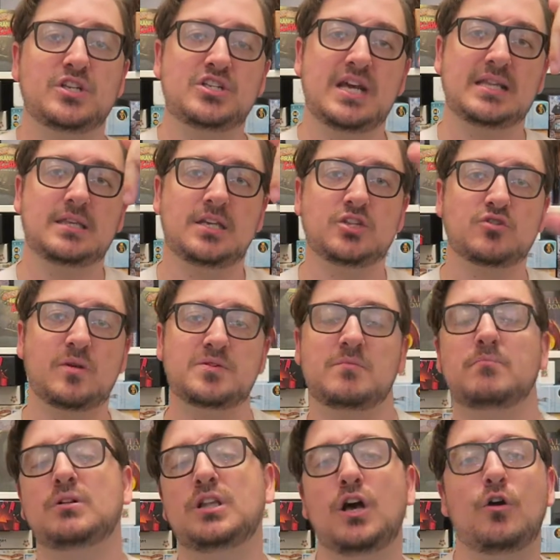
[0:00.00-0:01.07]
can check the
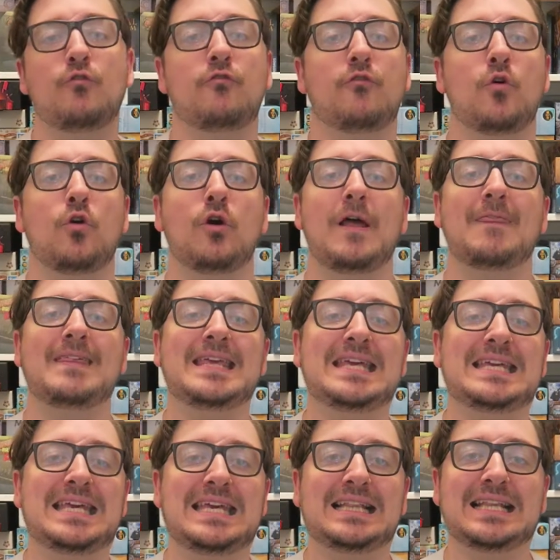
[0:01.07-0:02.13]
description below for the
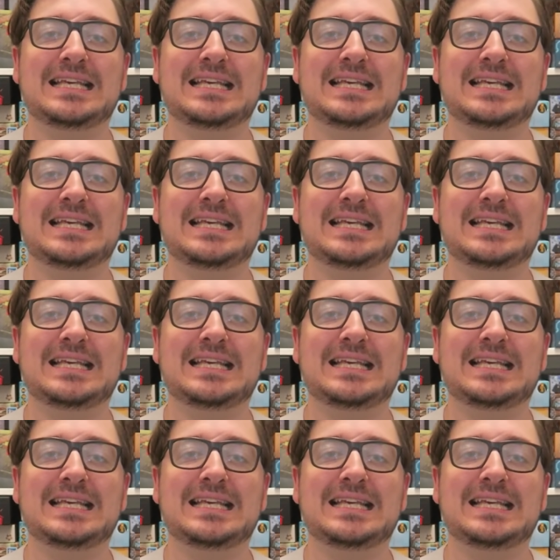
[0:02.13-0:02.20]
geek